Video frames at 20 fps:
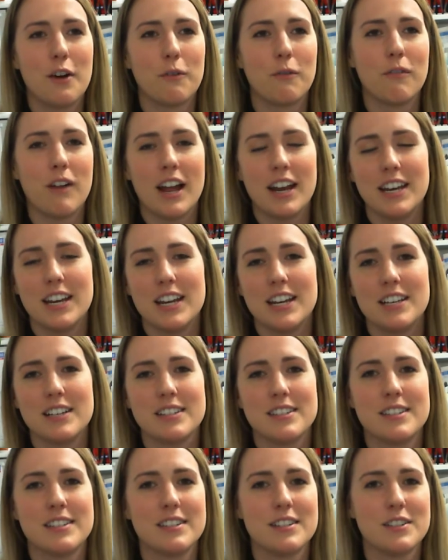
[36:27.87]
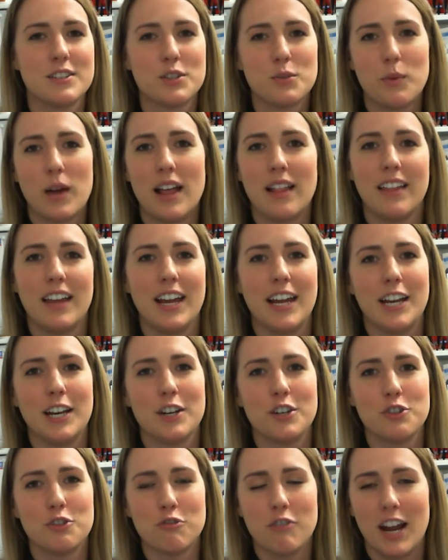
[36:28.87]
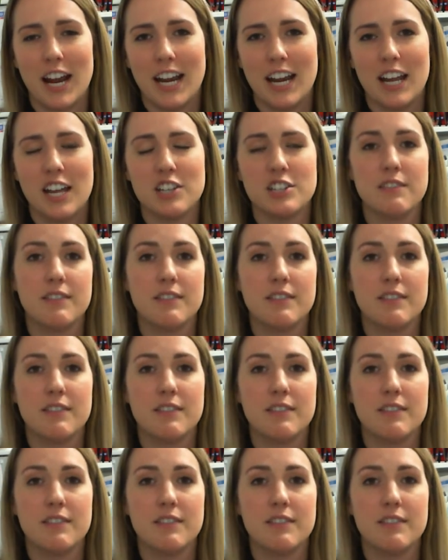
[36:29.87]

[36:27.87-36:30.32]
redness, swelling, drainage,